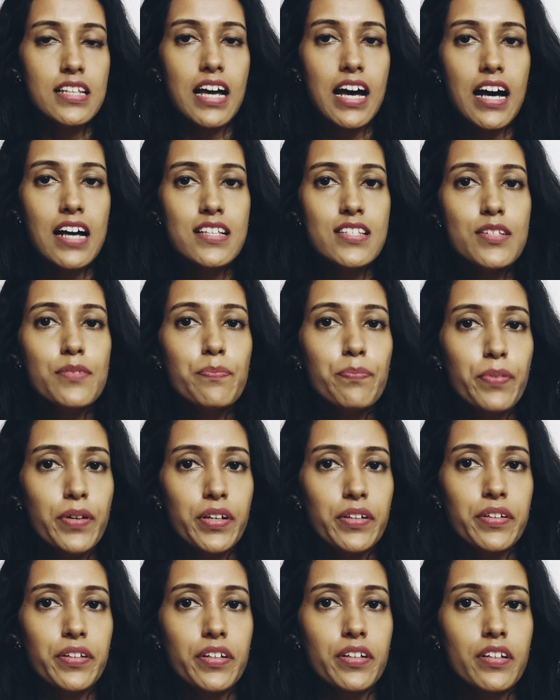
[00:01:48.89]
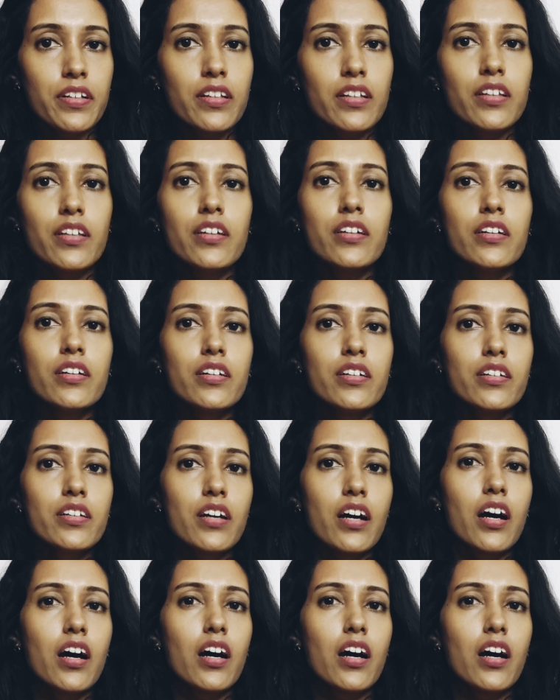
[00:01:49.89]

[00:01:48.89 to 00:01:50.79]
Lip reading: as a parent, here